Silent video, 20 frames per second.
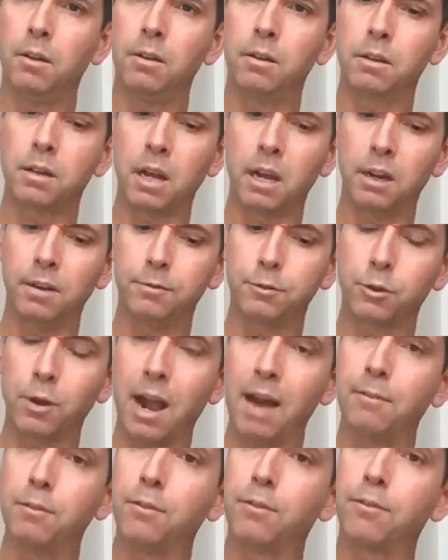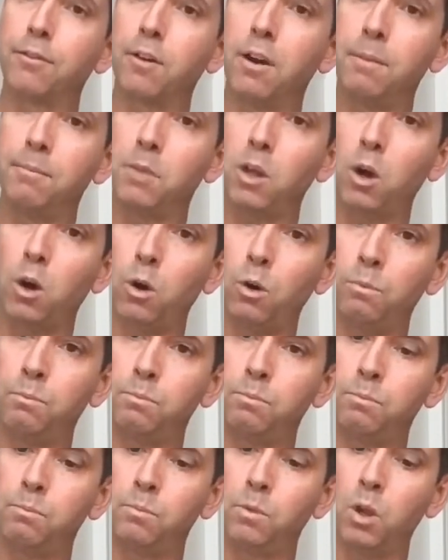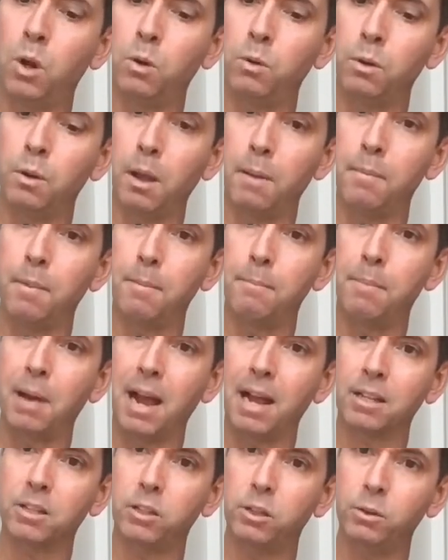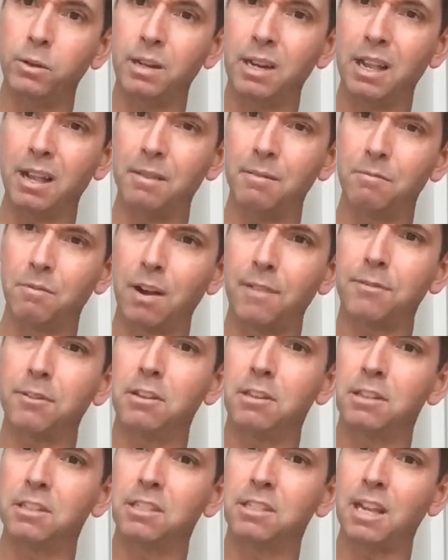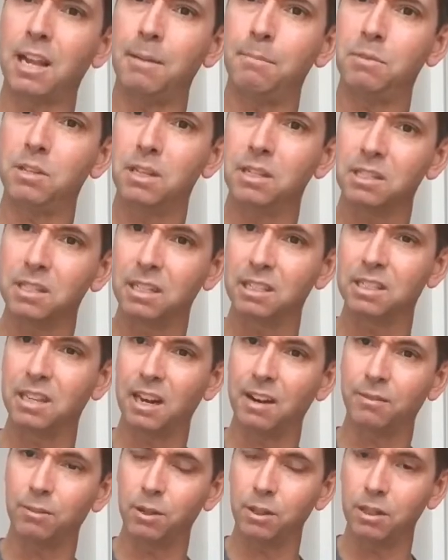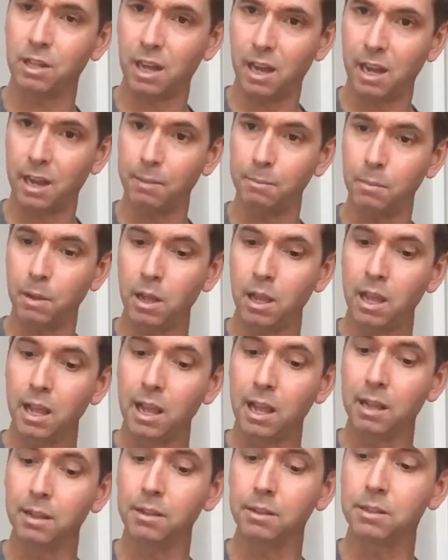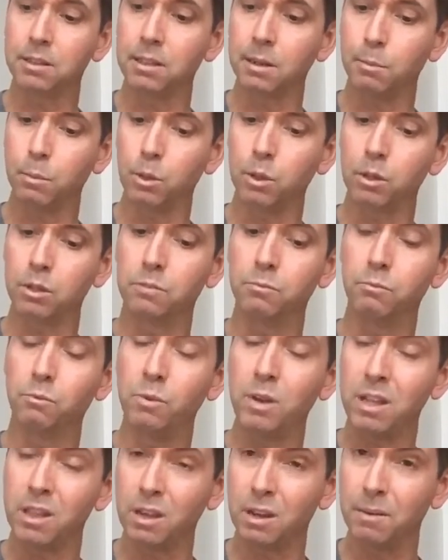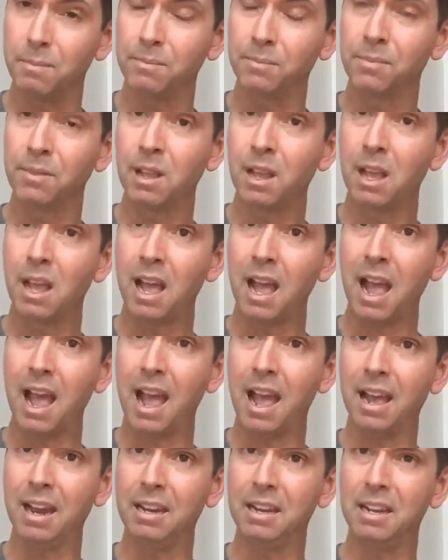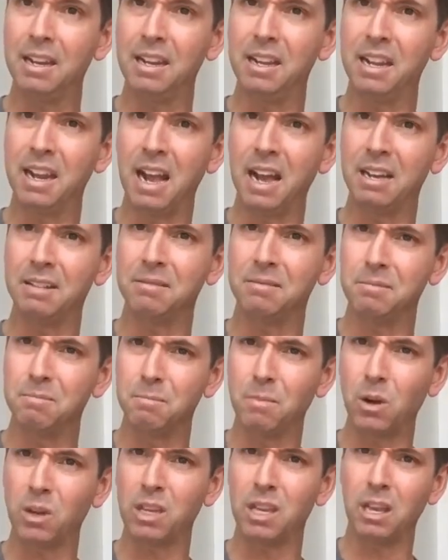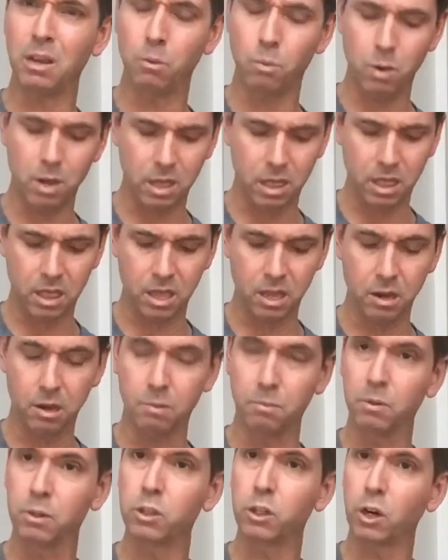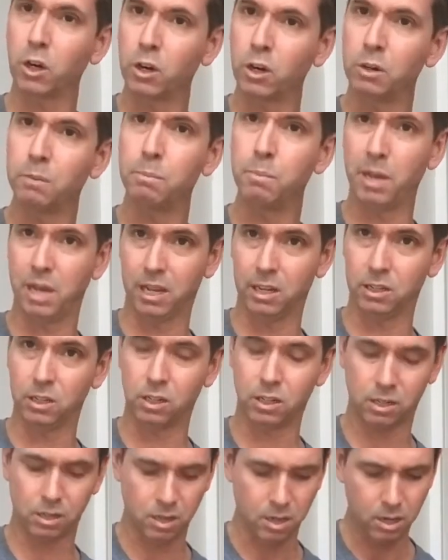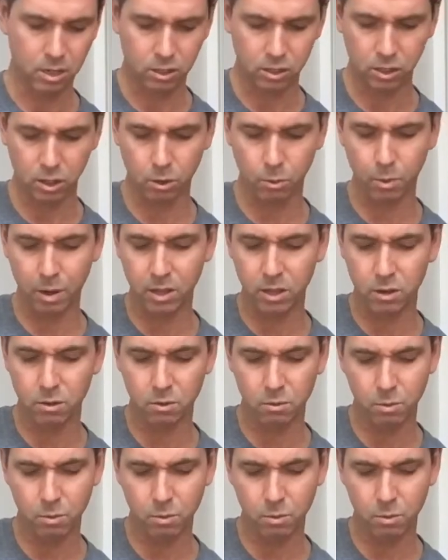of travel from the home note and then back to it, roughly the same distance every time, in similar rhythm, and not monkeying with the return pitch. So when you